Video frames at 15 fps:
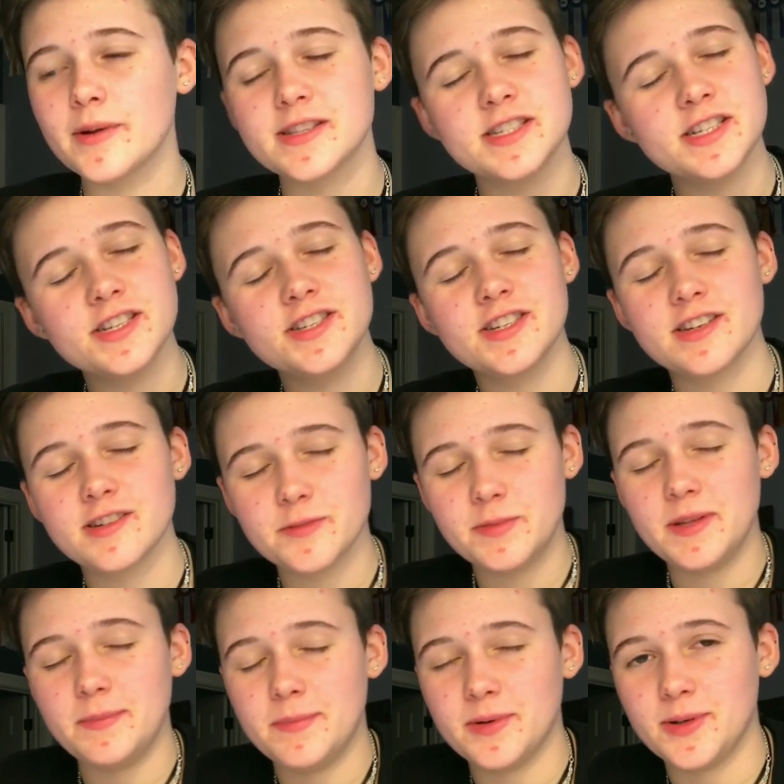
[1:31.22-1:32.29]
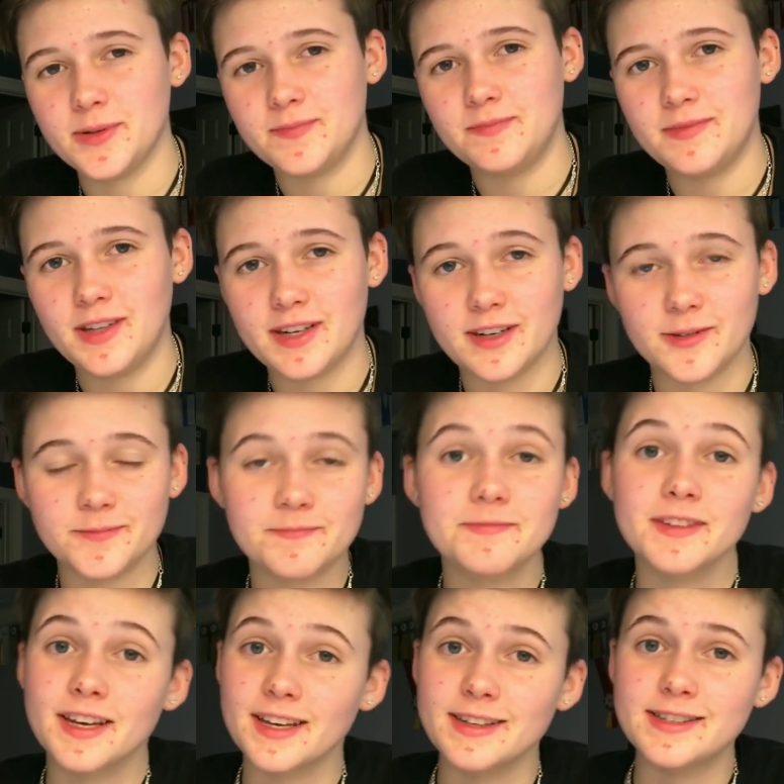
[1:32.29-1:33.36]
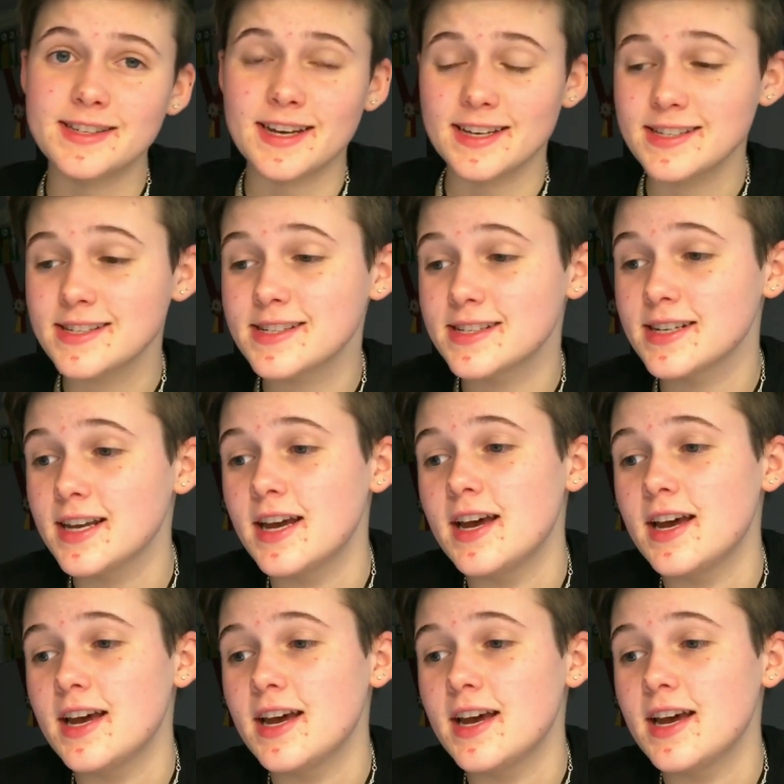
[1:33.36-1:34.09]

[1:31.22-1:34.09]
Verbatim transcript: When cisgender people, you know, exist.